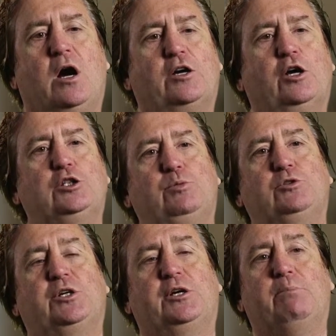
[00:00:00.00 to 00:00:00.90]
a customer
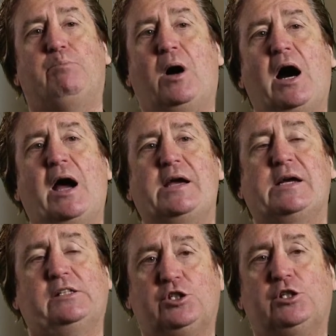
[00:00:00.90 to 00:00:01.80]
is going to
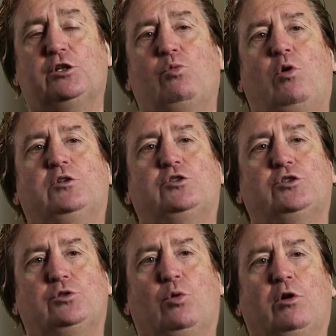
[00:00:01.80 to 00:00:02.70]
buy Tier 1
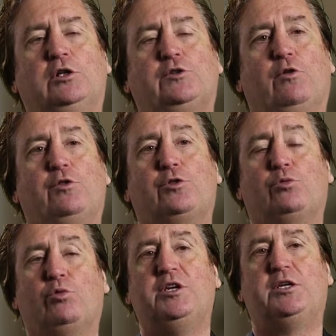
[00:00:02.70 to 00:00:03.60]
storage for
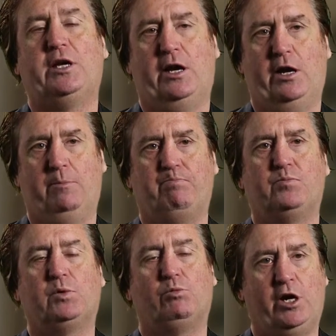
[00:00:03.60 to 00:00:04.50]
$3K,
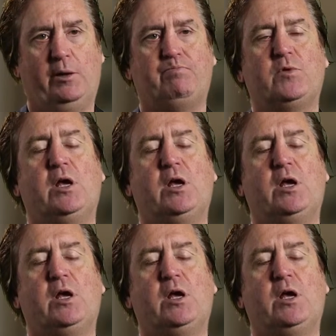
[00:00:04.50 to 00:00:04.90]
right?